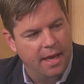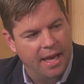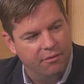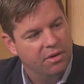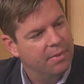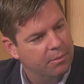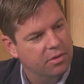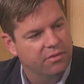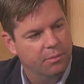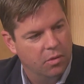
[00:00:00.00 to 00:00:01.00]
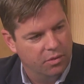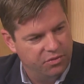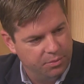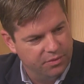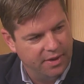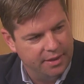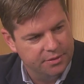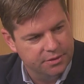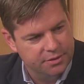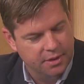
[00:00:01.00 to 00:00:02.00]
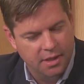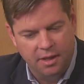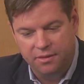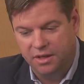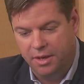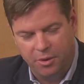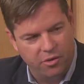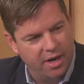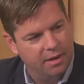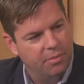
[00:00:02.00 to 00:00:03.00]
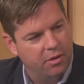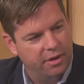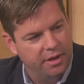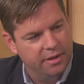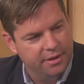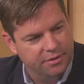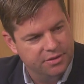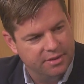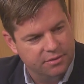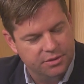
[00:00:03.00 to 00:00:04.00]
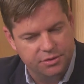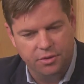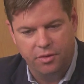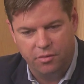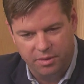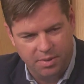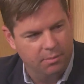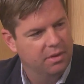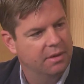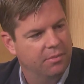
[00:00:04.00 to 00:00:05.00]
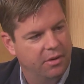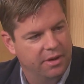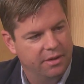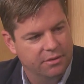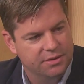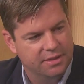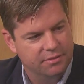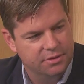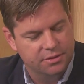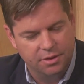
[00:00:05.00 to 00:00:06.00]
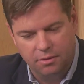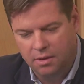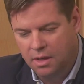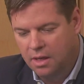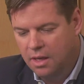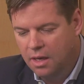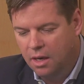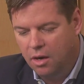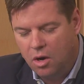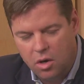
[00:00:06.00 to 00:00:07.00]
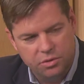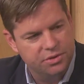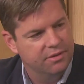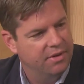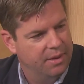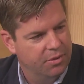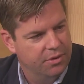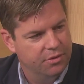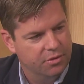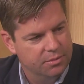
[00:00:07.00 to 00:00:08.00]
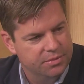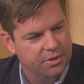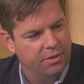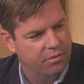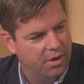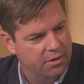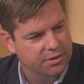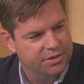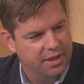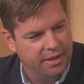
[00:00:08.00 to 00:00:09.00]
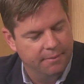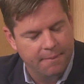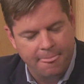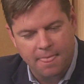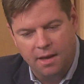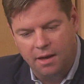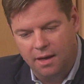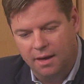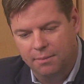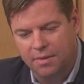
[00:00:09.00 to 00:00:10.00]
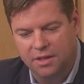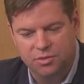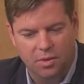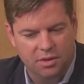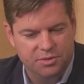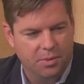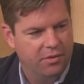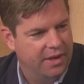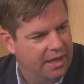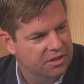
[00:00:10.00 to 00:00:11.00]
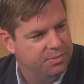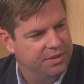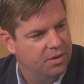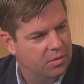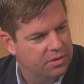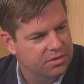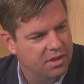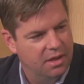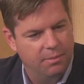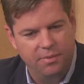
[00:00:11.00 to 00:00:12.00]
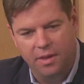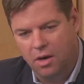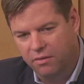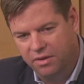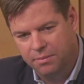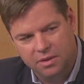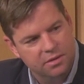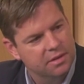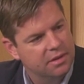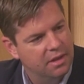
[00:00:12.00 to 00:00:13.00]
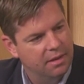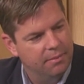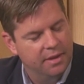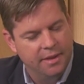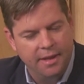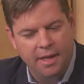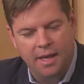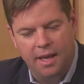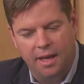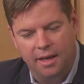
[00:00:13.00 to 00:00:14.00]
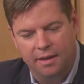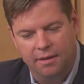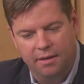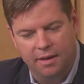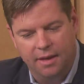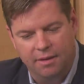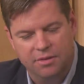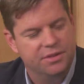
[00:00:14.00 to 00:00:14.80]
every member of the Board of Supervisors, the Democratic Party here in San Francisco, the Republican Party here in San Francisco, a host of neighborhood groups throughout our city, as well as both the Alice B. Toklas Club, the Harvey Milk Club, and every